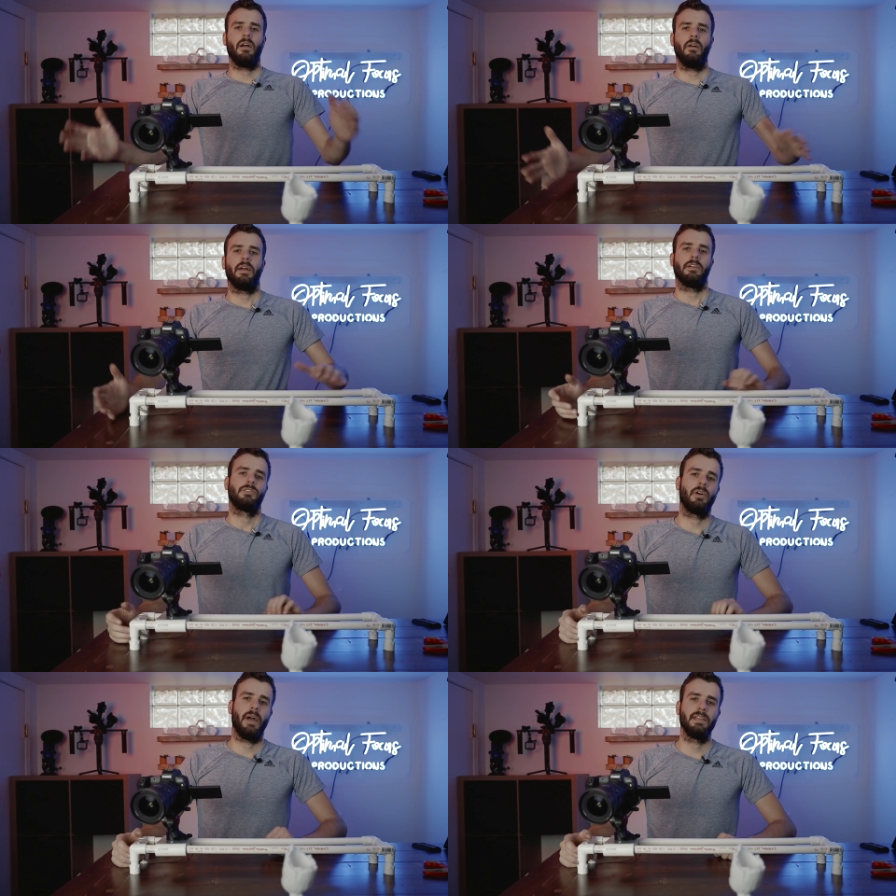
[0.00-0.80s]
Alright,
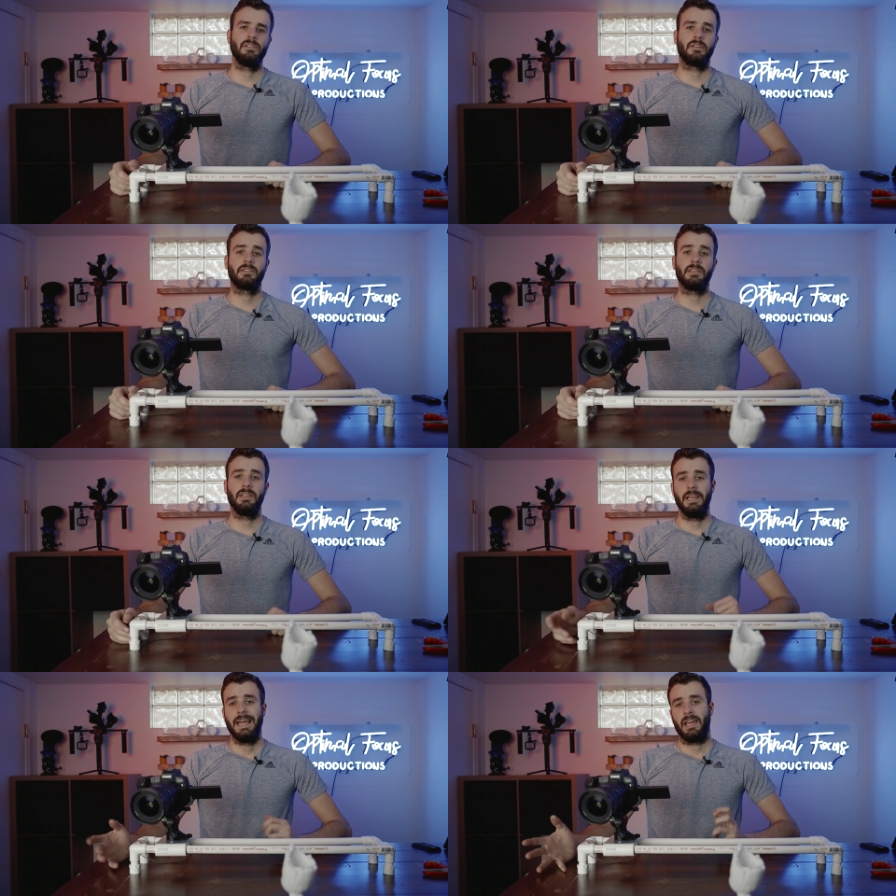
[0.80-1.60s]
so as you can
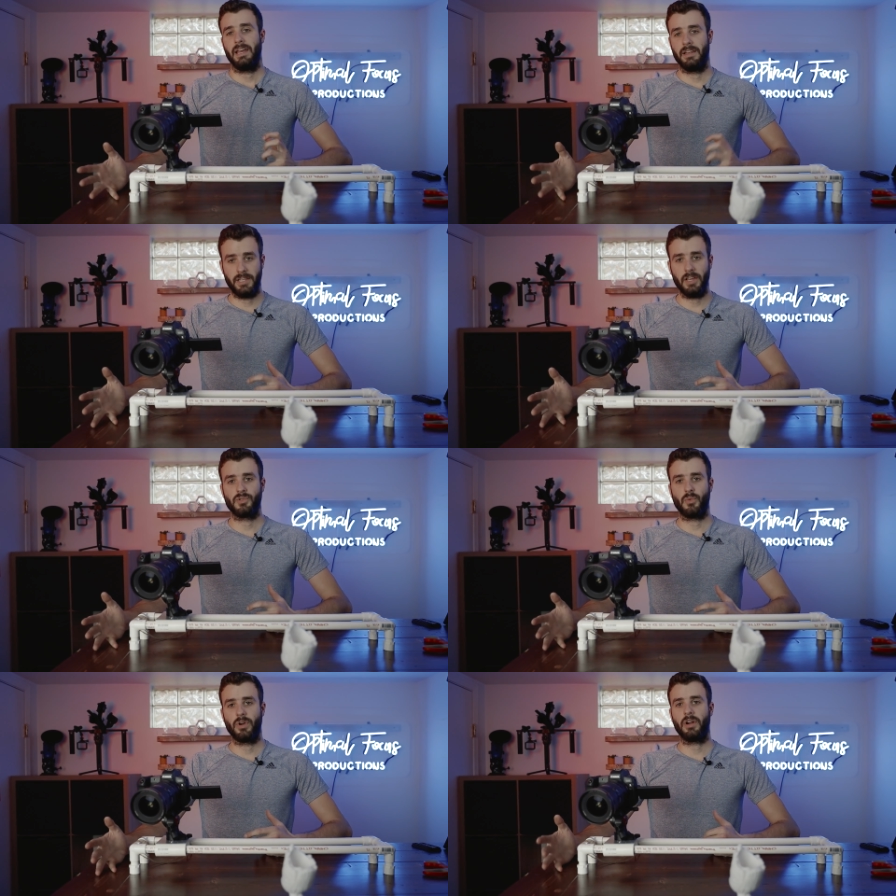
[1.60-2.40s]
see, it
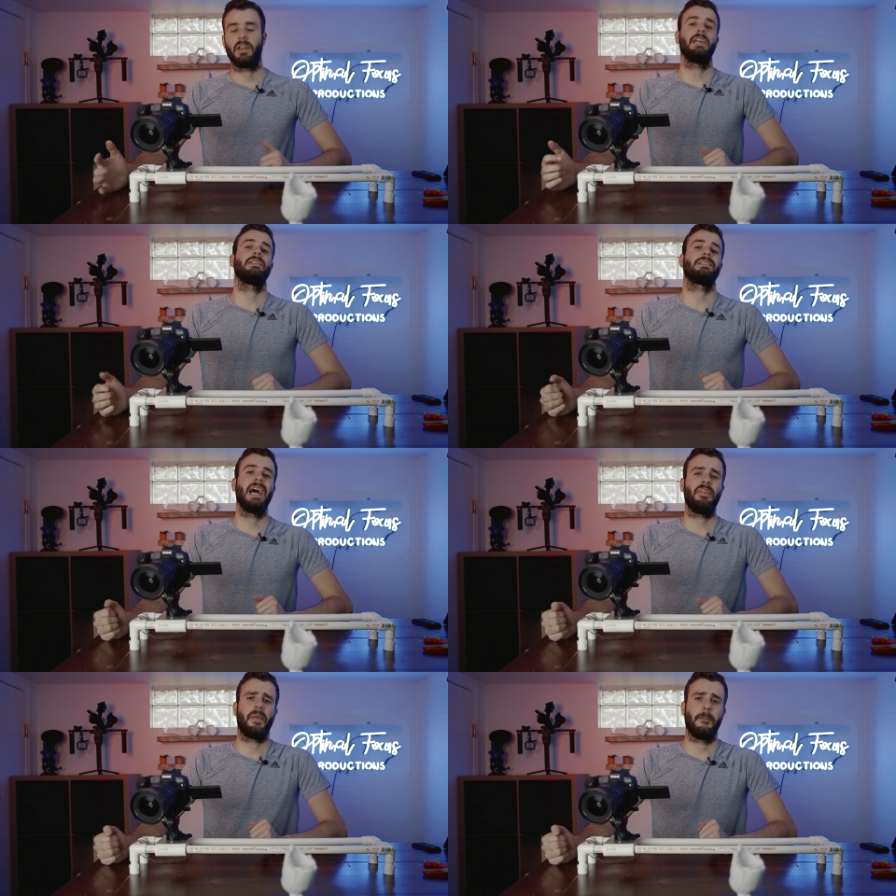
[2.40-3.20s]
does work. It's
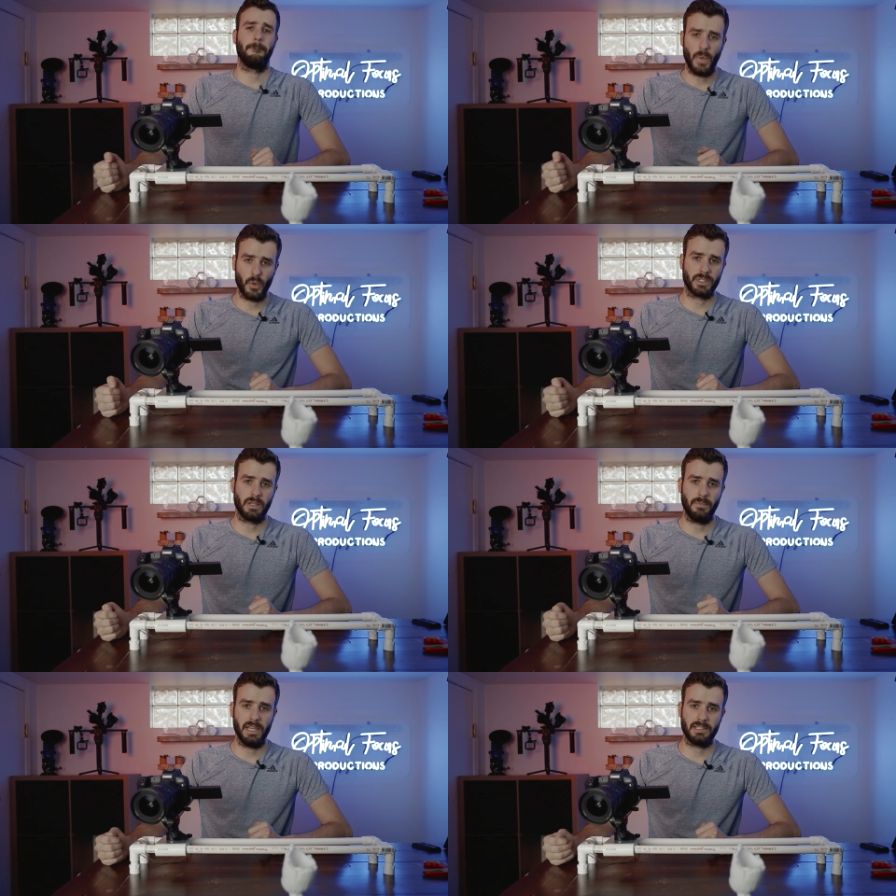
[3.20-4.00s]
not the most
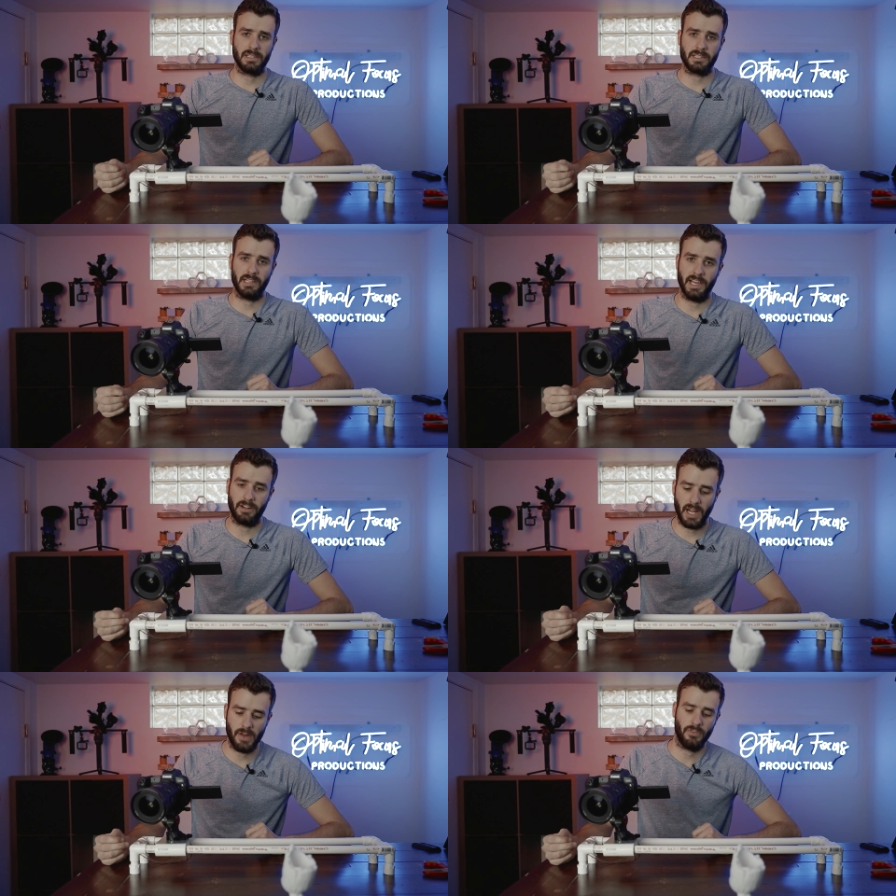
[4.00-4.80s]
amazing
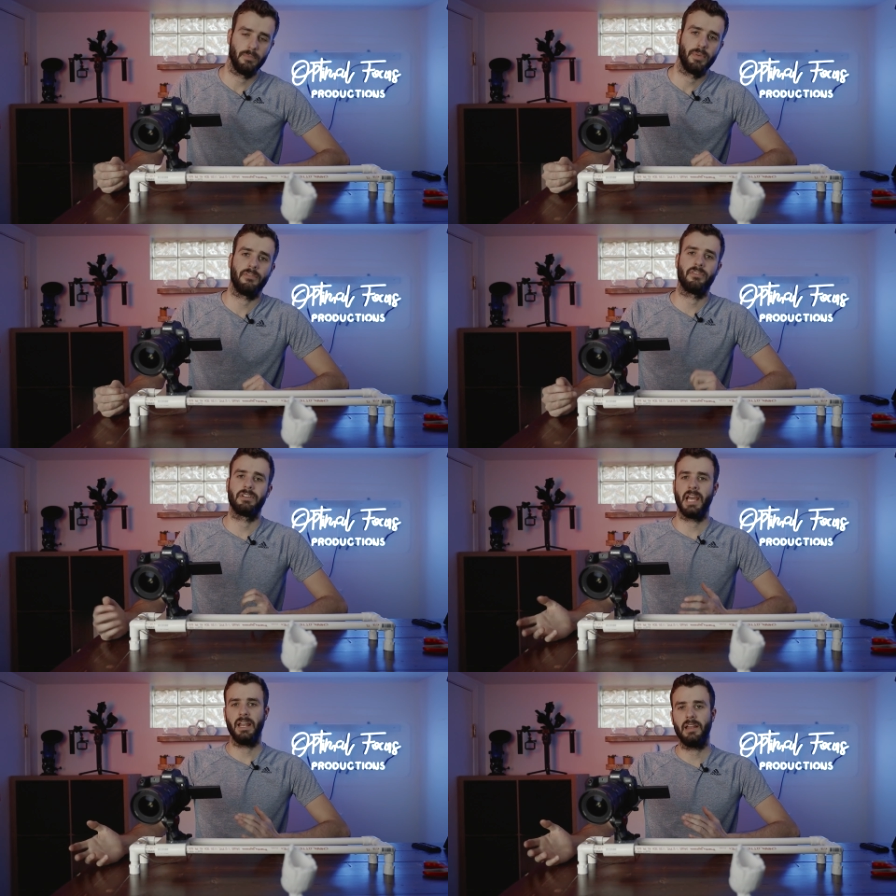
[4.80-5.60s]
slider ever, but for
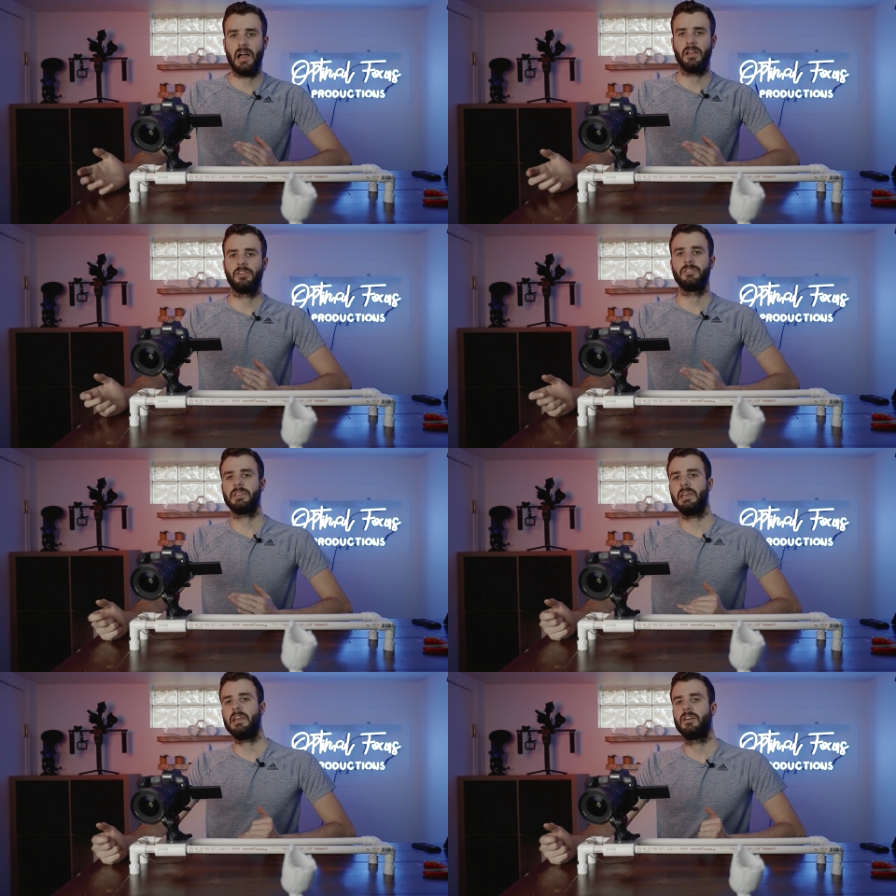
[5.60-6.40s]

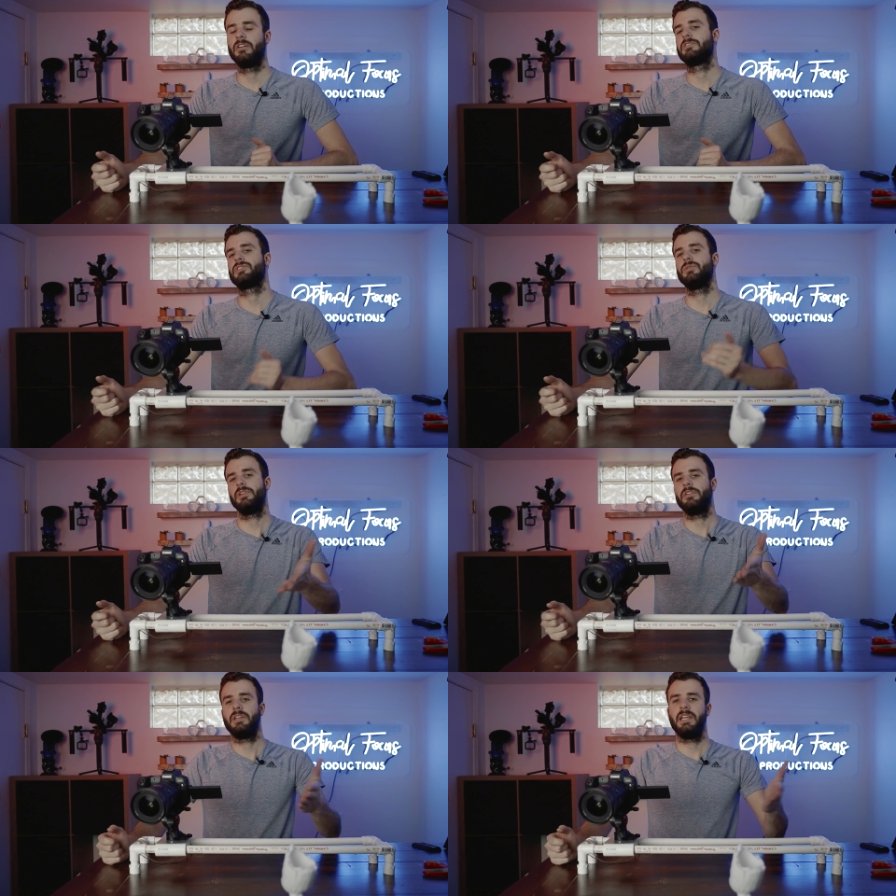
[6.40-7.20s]
$10, it could
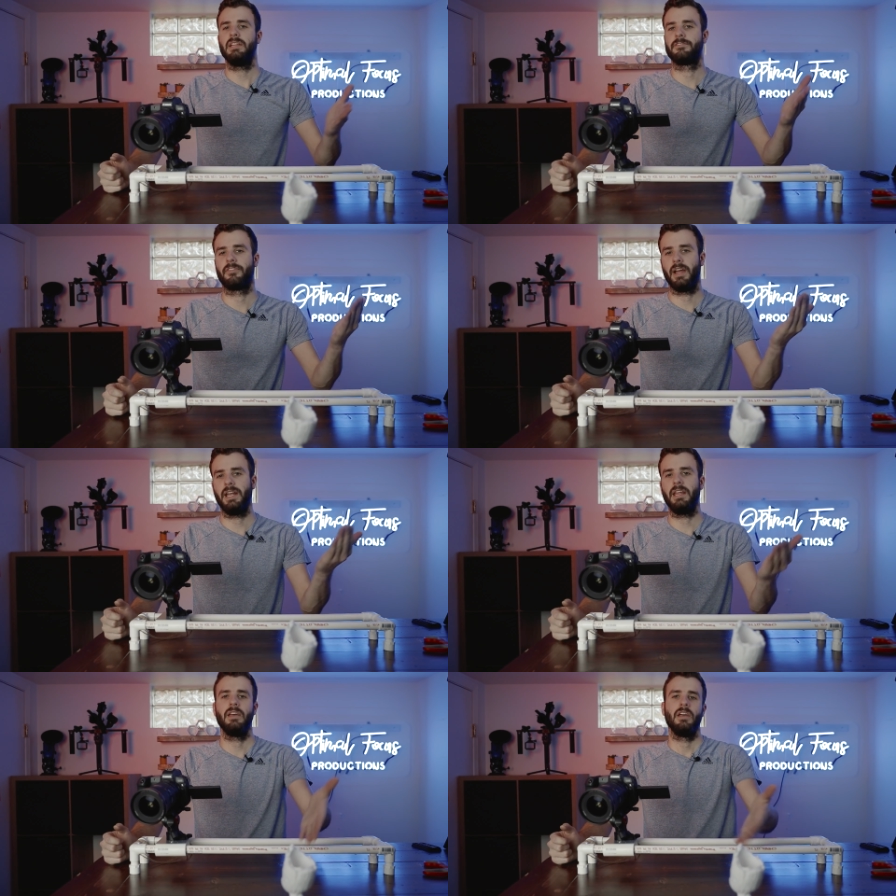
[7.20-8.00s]
suit your needs for
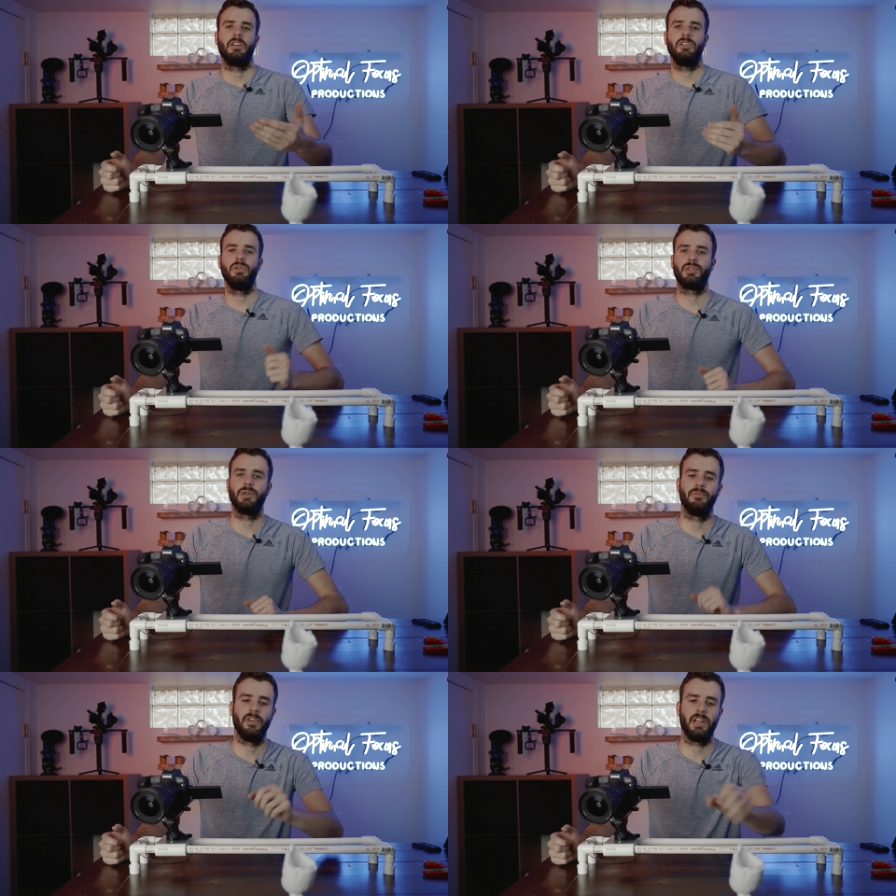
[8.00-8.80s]
any
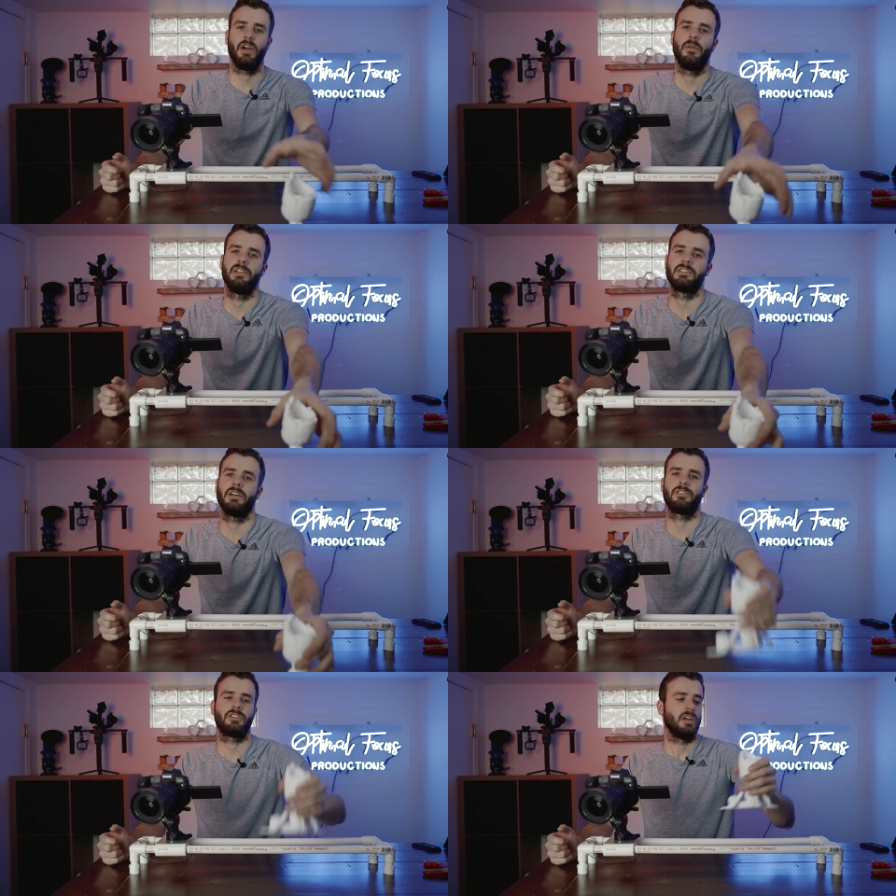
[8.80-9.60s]
YouTube video and
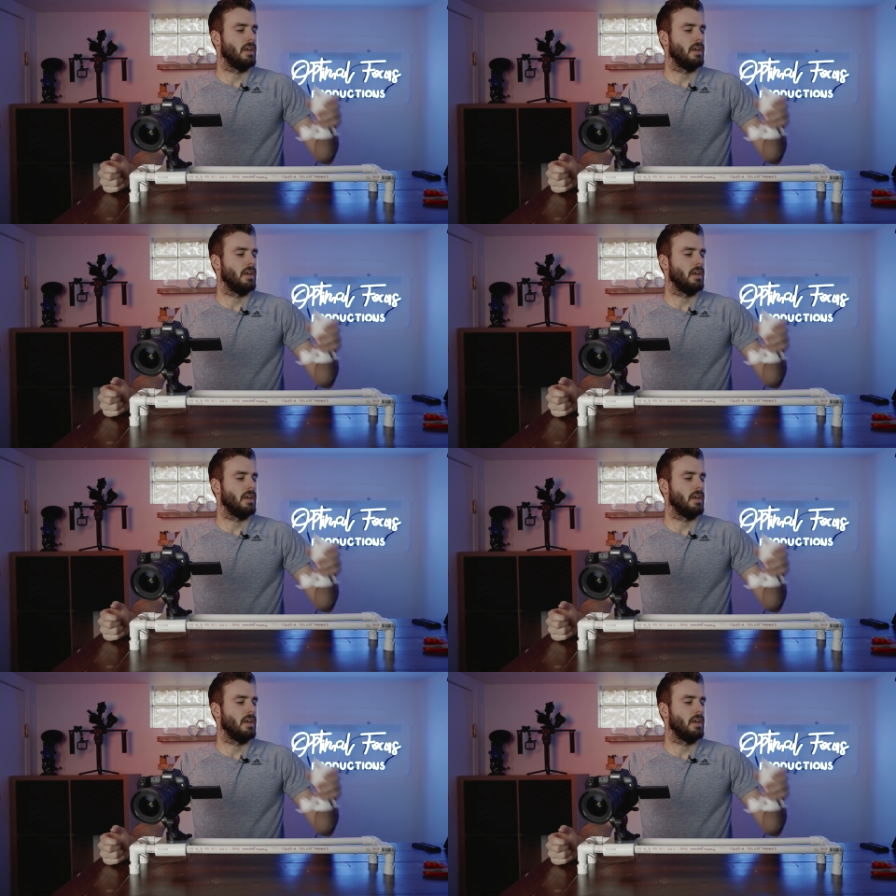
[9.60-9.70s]
such